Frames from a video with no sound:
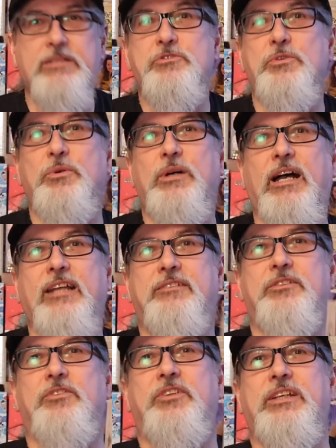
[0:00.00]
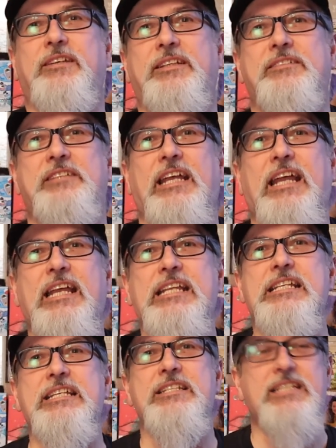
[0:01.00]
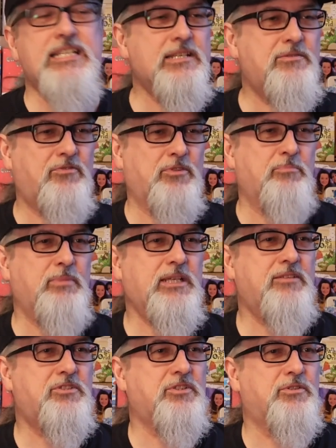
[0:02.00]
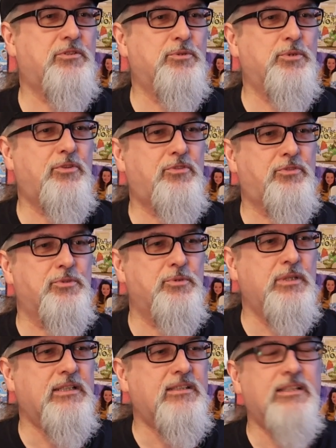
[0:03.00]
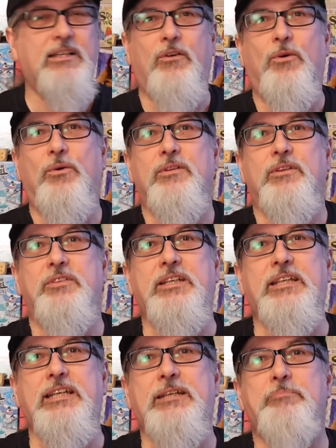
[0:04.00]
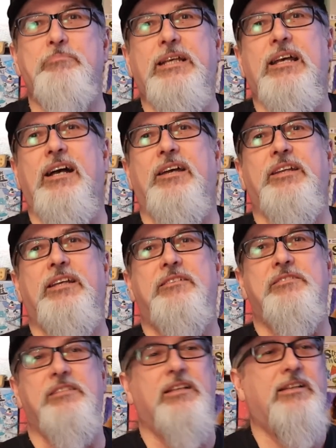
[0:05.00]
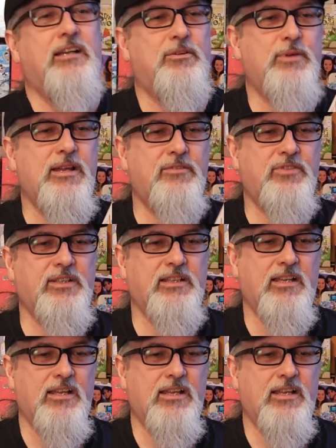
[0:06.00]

so I don't think there's any need for me to go through all of the game mechanics. However,